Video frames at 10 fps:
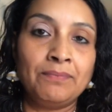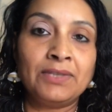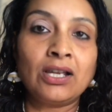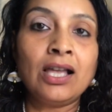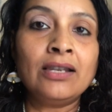
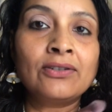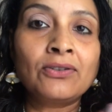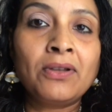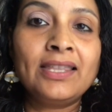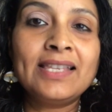The colors
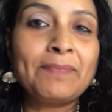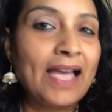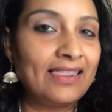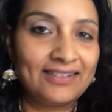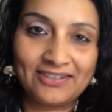on this
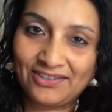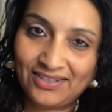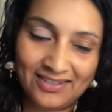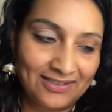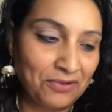palette are
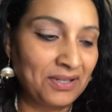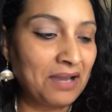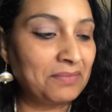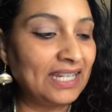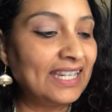just so
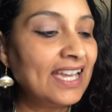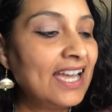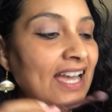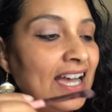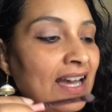yummy.
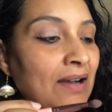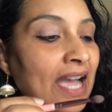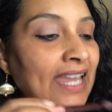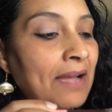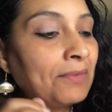
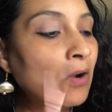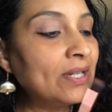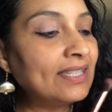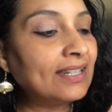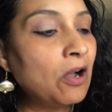I am
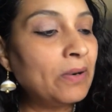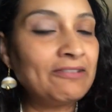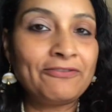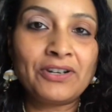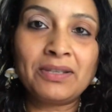going to go in
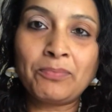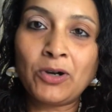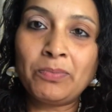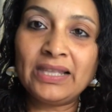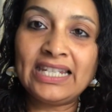for the
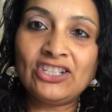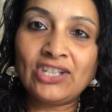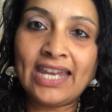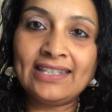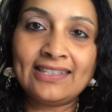purpley
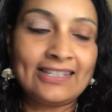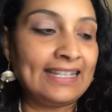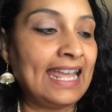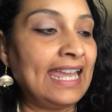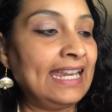shades
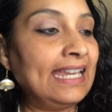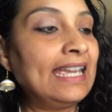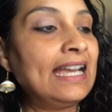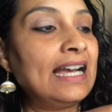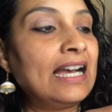today.
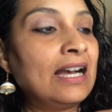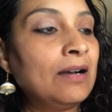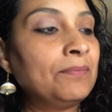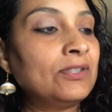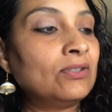
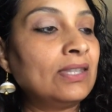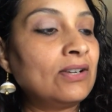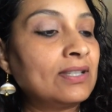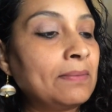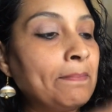So
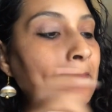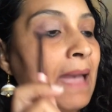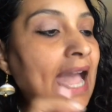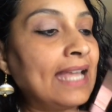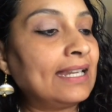there's a
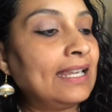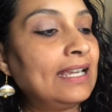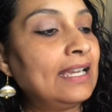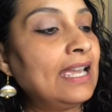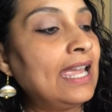matte,
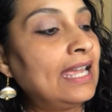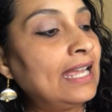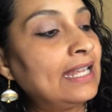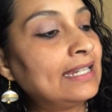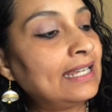
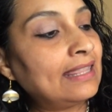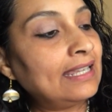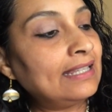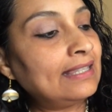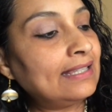and I
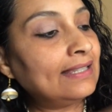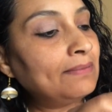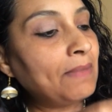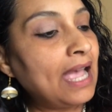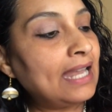think this is
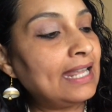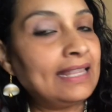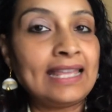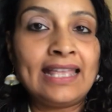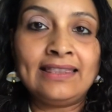matte,
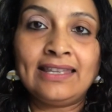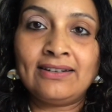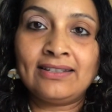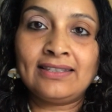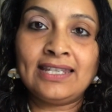and then
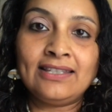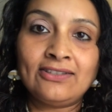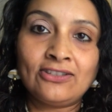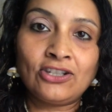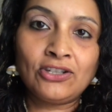there's
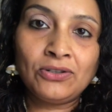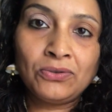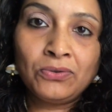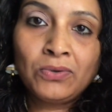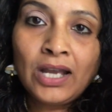these
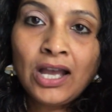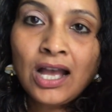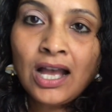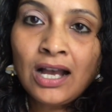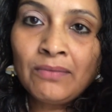two,
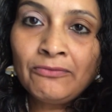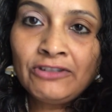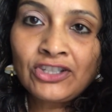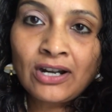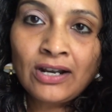
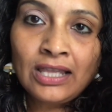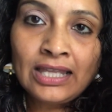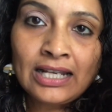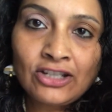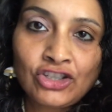which are a
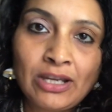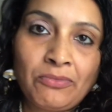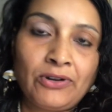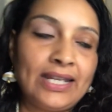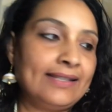little
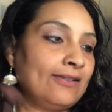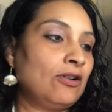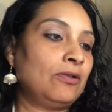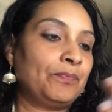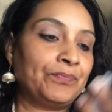shimmery. So